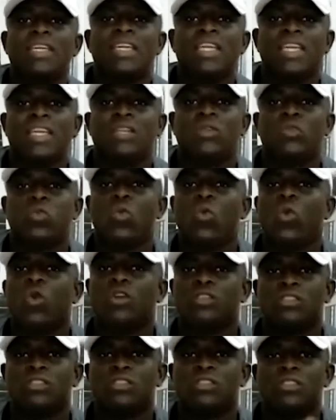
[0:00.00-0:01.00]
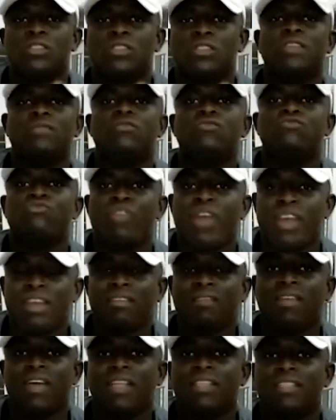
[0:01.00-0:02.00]
it was not even
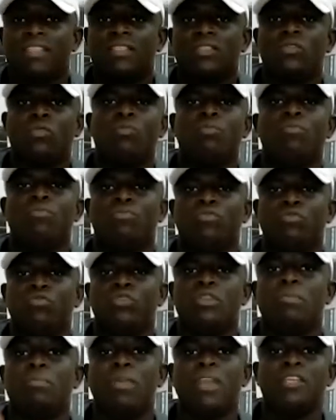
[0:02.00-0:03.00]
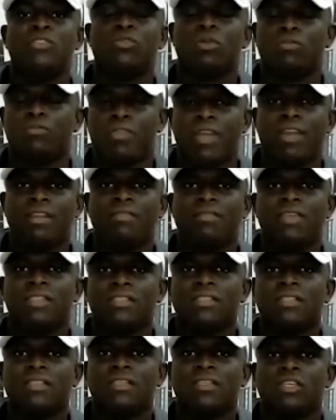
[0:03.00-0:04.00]
relevant to the place of
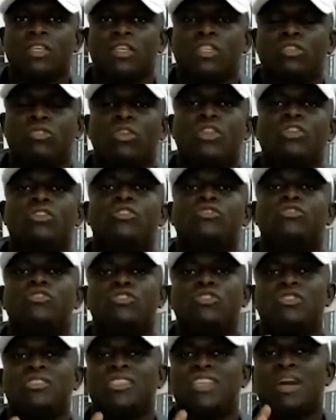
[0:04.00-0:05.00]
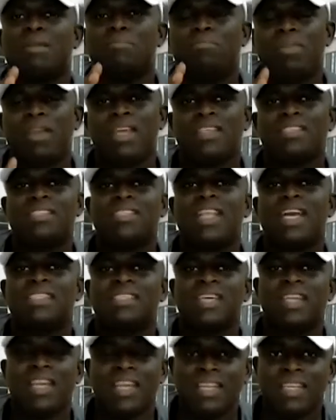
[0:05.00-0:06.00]
relevance. You're not just a blessing
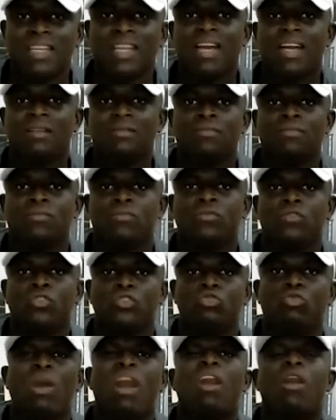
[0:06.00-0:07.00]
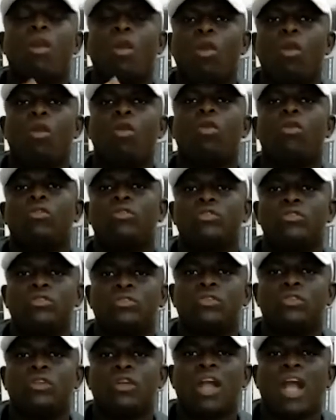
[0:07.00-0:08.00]
as a leader, you are called
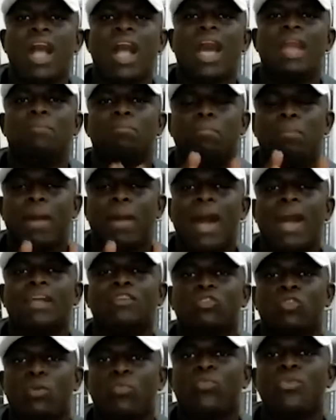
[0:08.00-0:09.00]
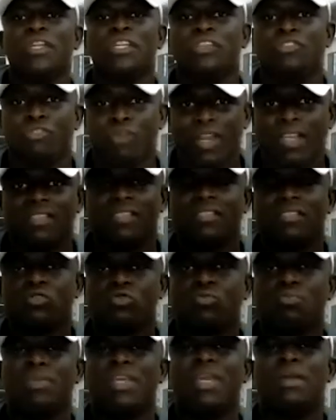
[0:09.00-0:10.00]
and backed up with grace
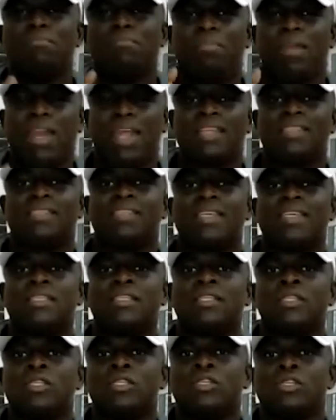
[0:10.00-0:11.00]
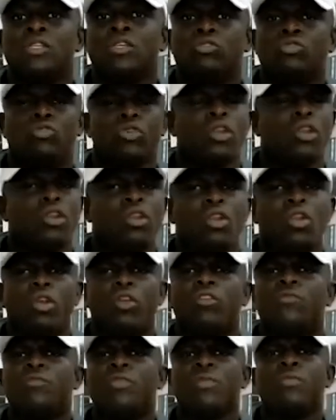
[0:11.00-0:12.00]
to be a blessing to a
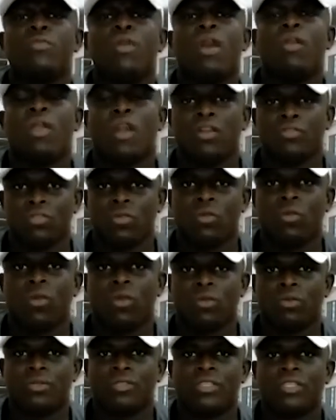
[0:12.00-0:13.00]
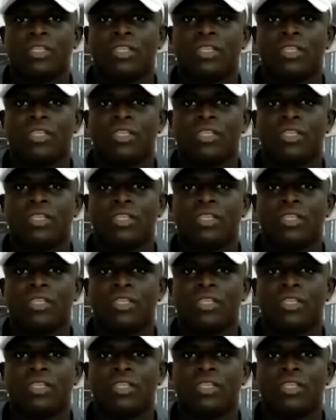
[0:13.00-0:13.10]
lot of people around the world.